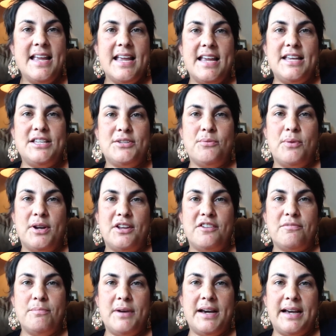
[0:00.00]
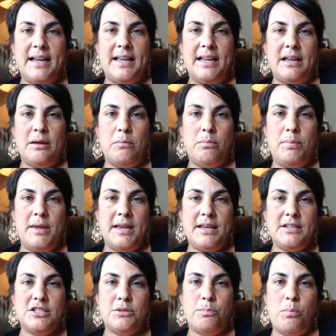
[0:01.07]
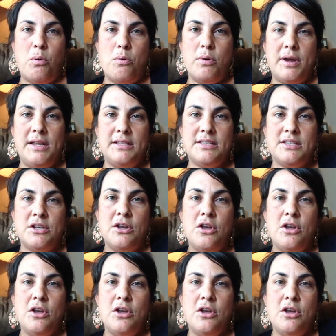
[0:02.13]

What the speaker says: is one of my biggest points